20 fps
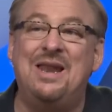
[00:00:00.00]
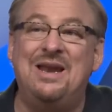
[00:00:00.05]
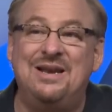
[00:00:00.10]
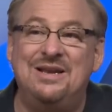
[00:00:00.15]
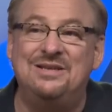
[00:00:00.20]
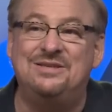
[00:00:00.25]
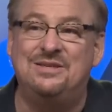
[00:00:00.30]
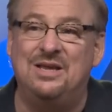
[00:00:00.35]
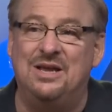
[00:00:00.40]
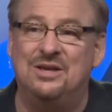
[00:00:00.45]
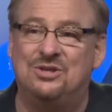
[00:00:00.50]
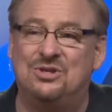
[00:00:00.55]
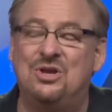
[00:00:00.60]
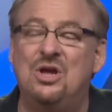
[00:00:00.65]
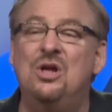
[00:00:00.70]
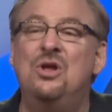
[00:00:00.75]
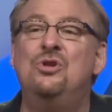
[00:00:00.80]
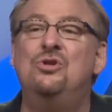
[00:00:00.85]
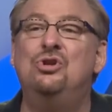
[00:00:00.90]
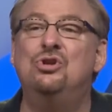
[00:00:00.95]
And it is this:
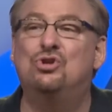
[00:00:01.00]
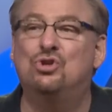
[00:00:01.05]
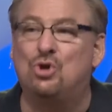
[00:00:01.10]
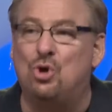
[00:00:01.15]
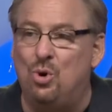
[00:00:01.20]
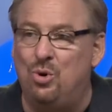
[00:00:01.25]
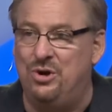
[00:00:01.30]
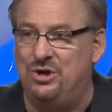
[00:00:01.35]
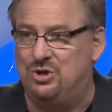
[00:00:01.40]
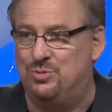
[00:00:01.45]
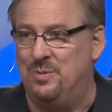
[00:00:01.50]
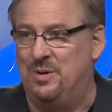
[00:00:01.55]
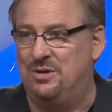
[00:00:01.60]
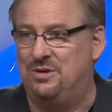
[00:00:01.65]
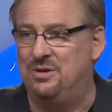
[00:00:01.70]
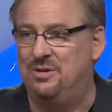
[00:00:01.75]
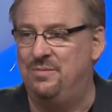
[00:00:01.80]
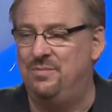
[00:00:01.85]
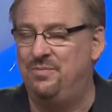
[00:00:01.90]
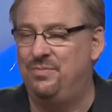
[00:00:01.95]

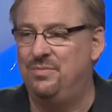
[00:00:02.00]
discouragement.